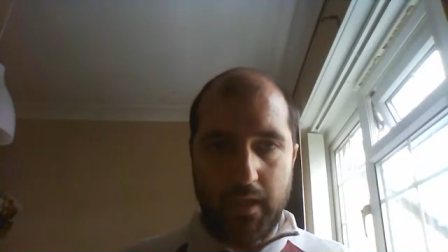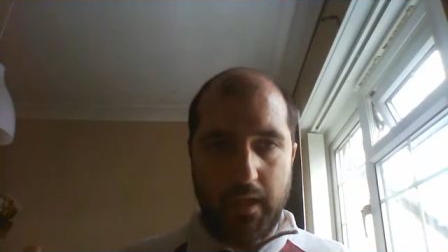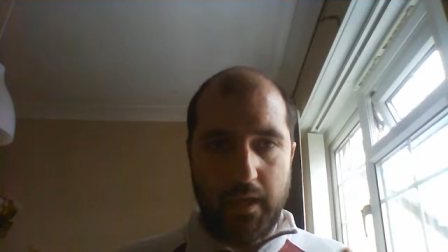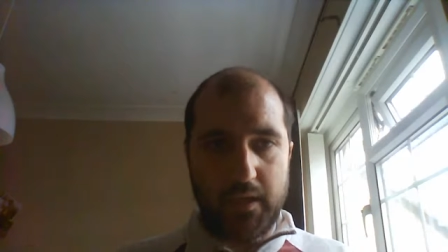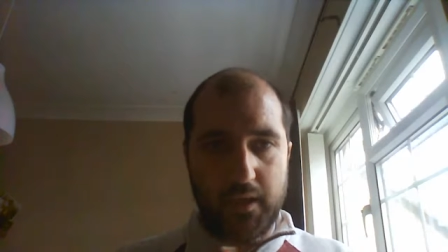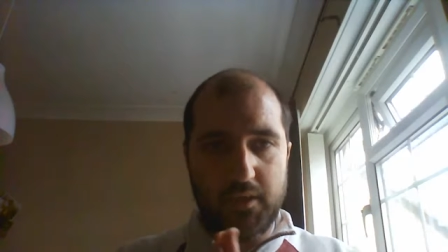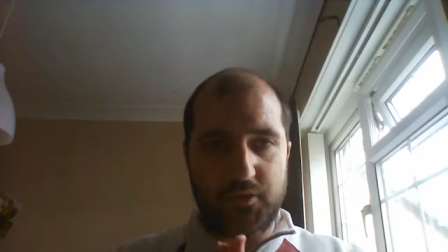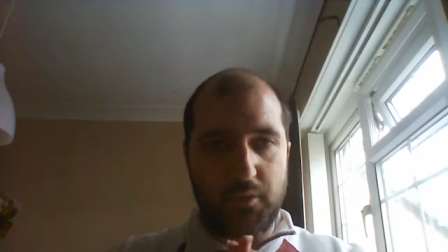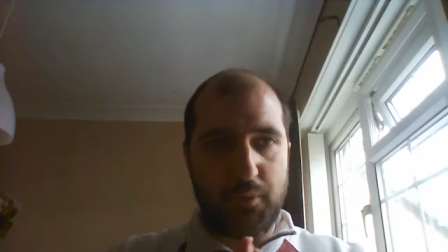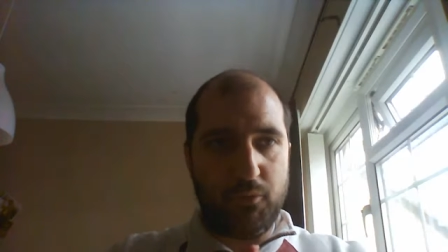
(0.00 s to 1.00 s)
Hey
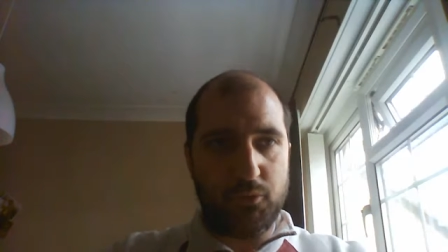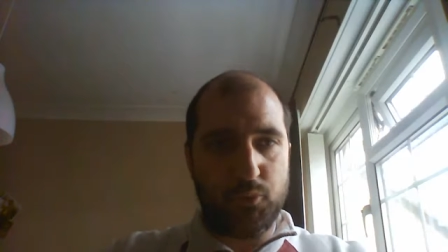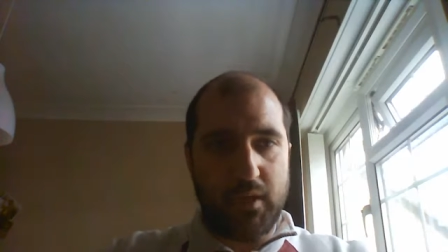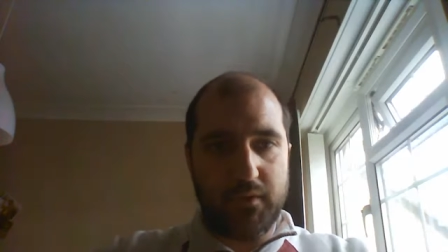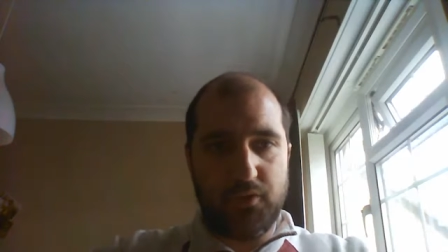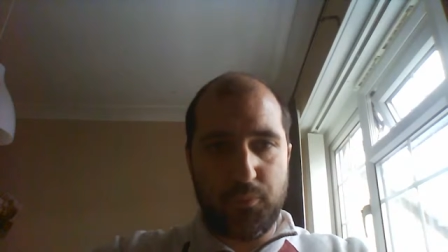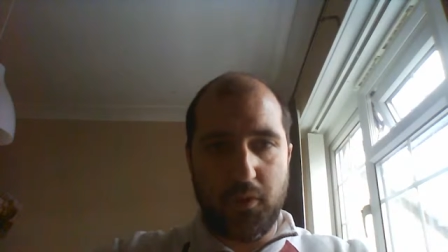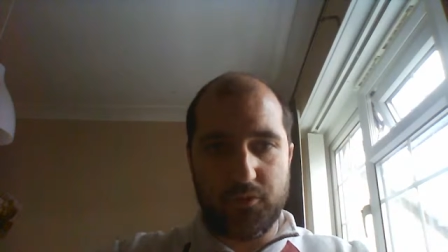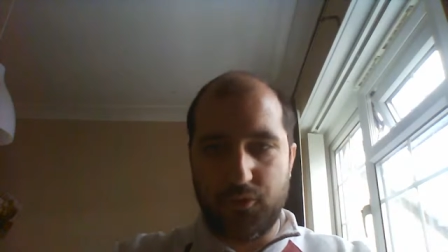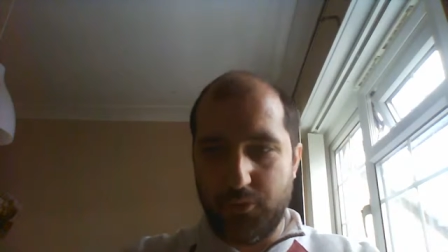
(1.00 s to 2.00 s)
guys, hope everyone's well. This is
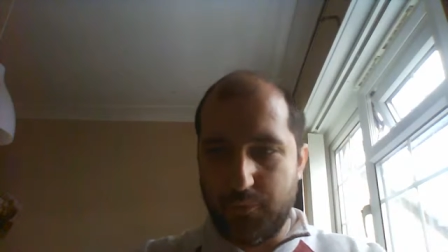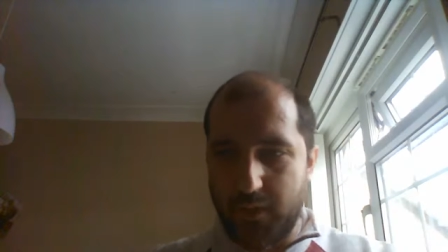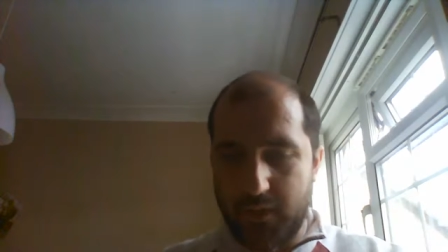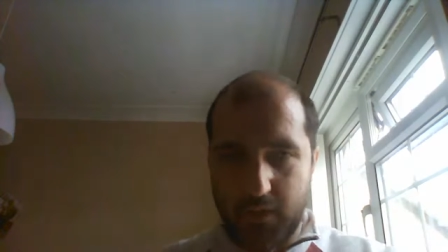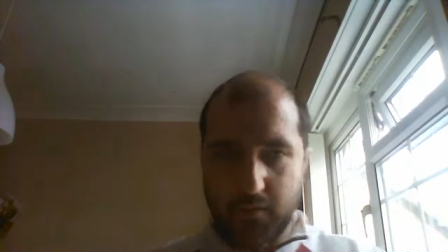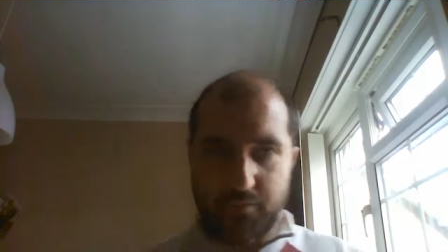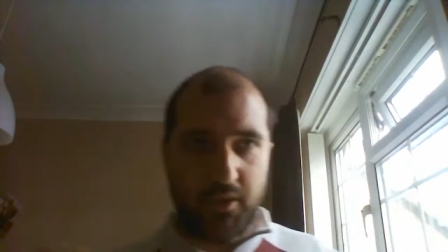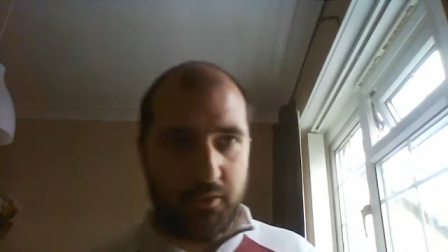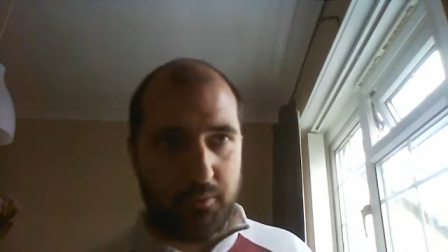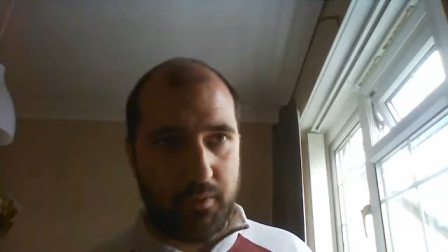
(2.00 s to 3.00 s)
part two of my
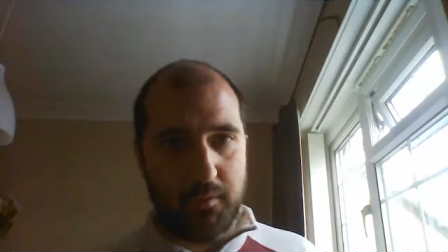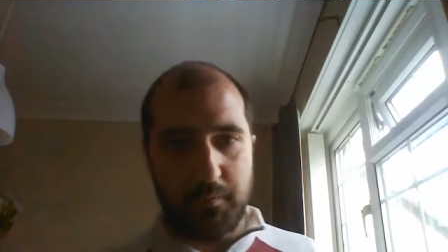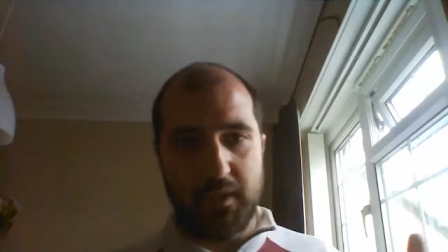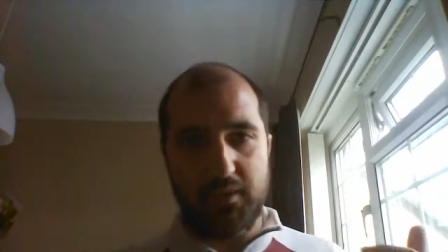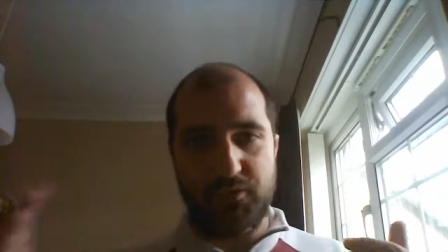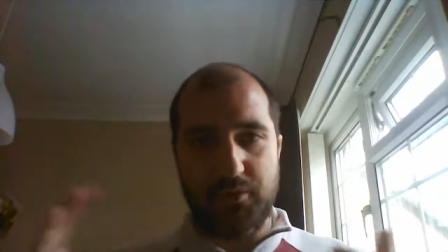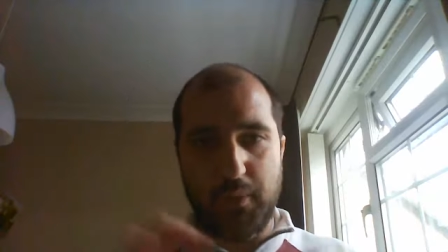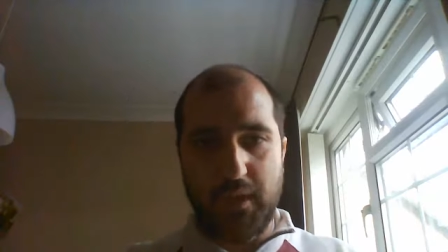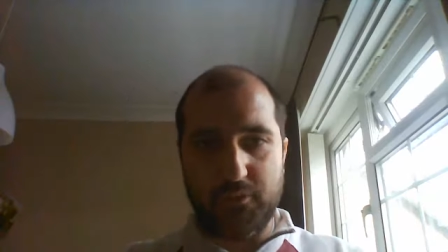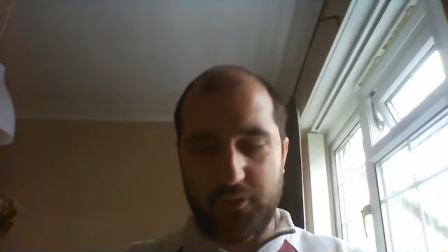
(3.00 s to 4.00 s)
video of my list
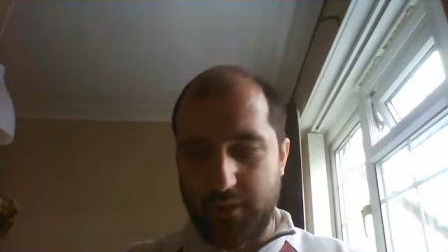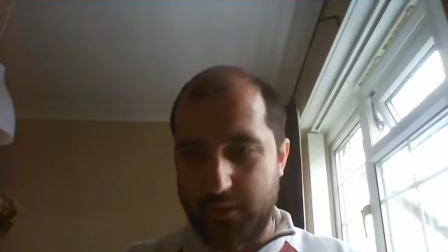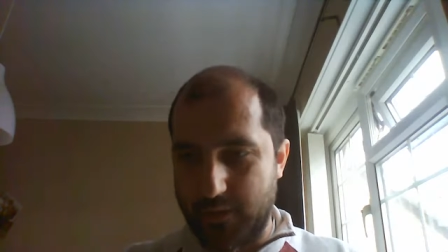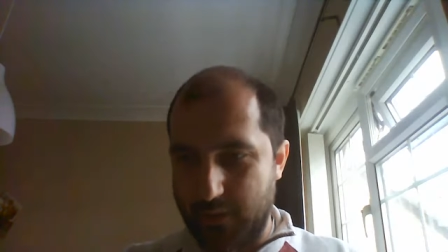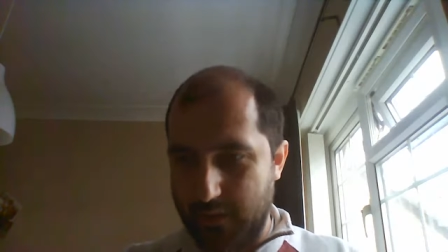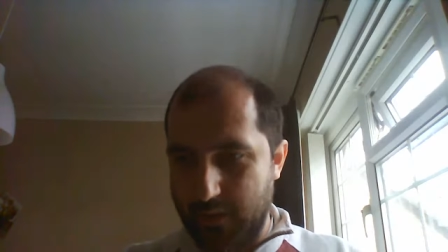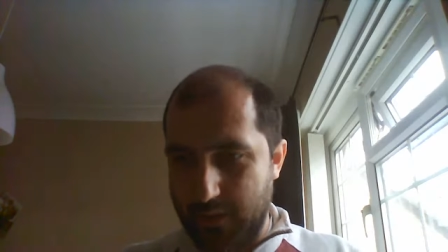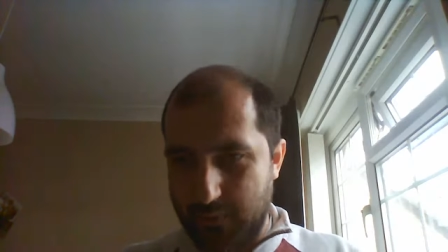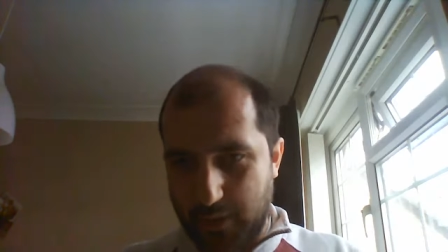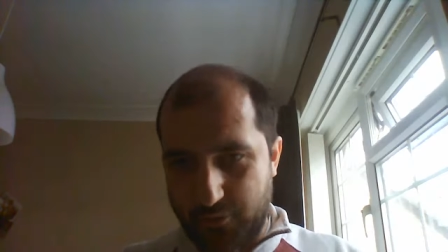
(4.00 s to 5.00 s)
about
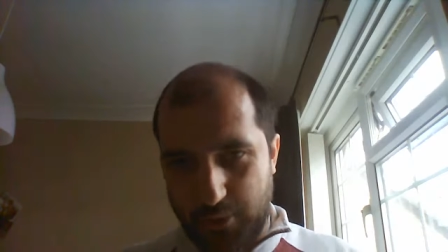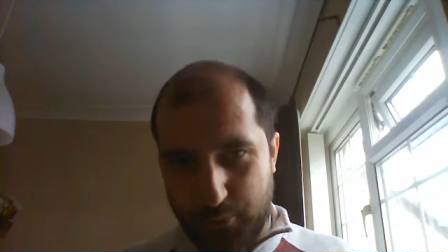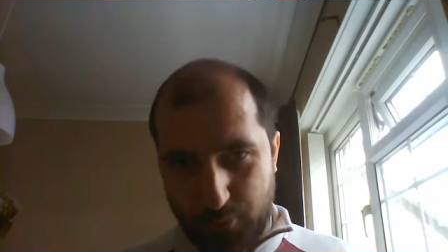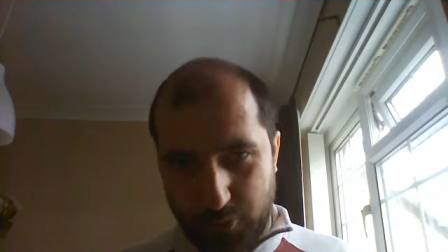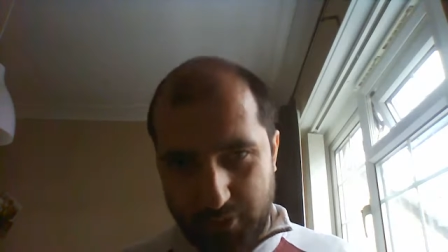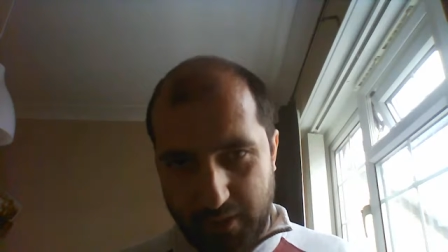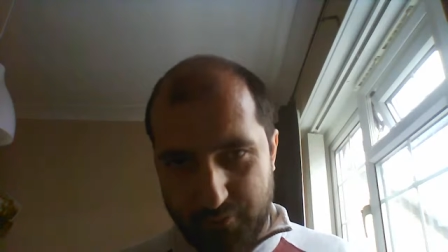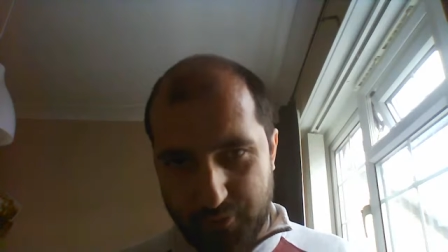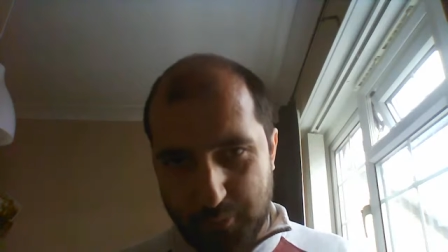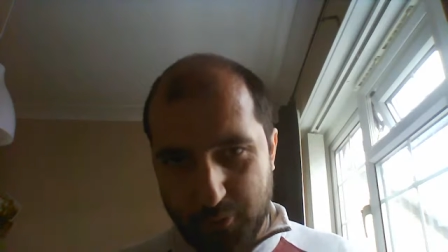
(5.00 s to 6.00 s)
my dreams for Italian
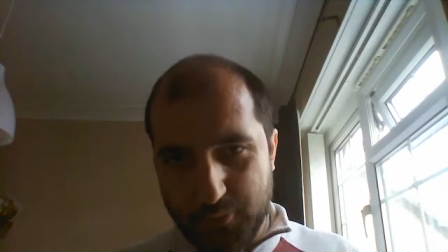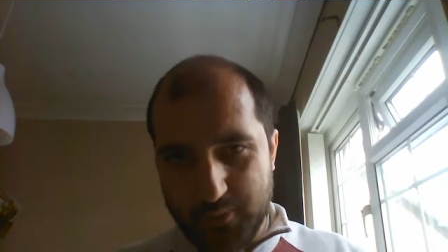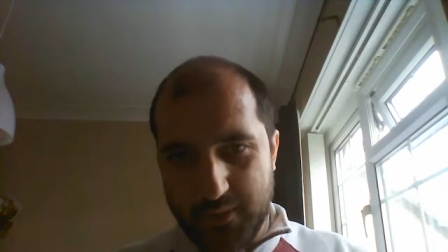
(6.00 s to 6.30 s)
football.